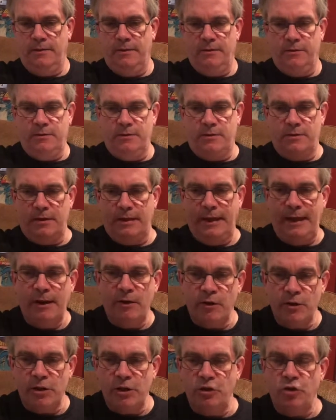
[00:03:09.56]
it's a
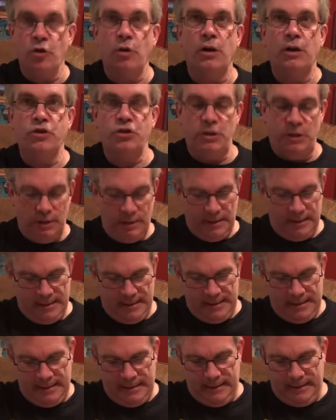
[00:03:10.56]
Heritage auction
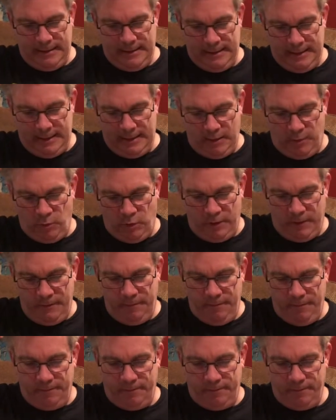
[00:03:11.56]
that I won.